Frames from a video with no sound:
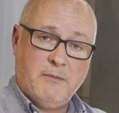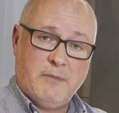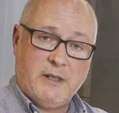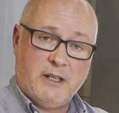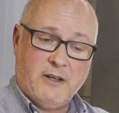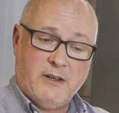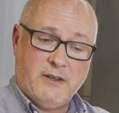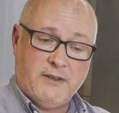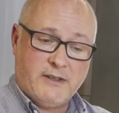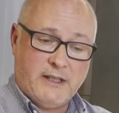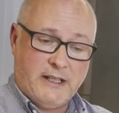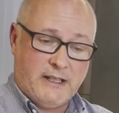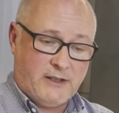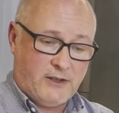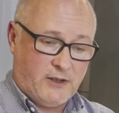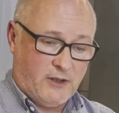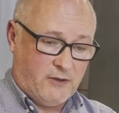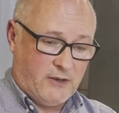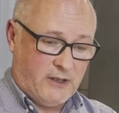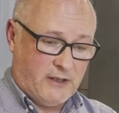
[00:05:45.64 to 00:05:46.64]
because it's
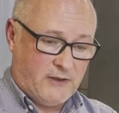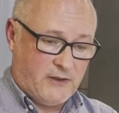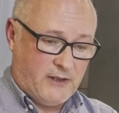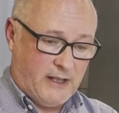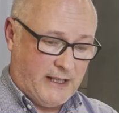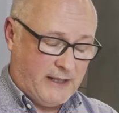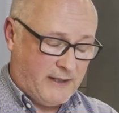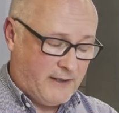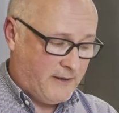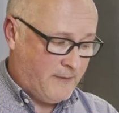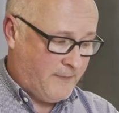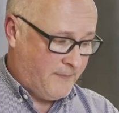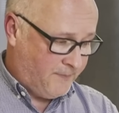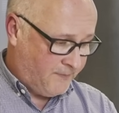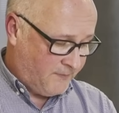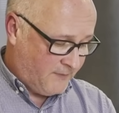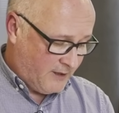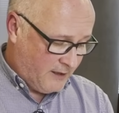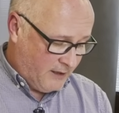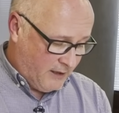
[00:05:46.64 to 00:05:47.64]
so concise.
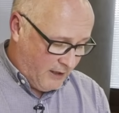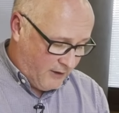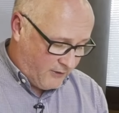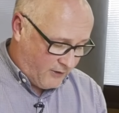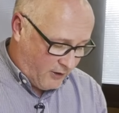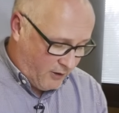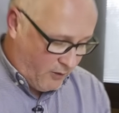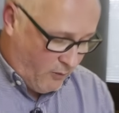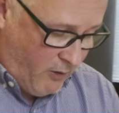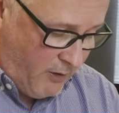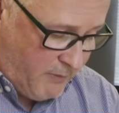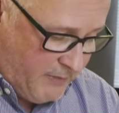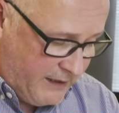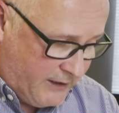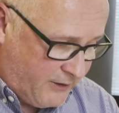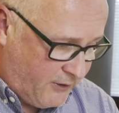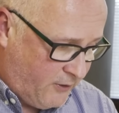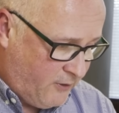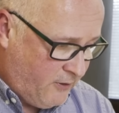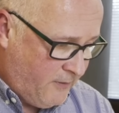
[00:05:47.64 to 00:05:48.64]
So what I'm going
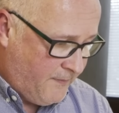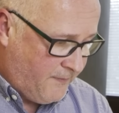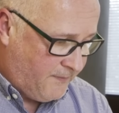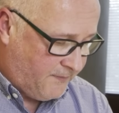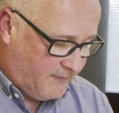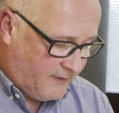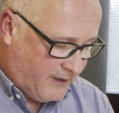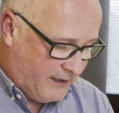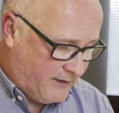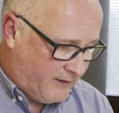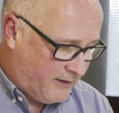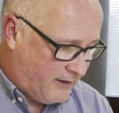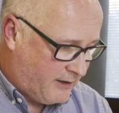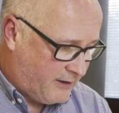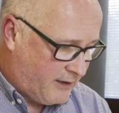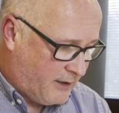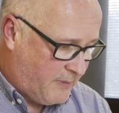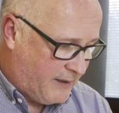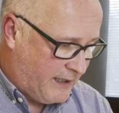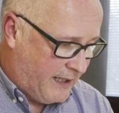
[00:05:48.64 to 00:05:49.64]
to do is
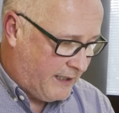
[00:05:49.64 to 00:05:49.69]
start up an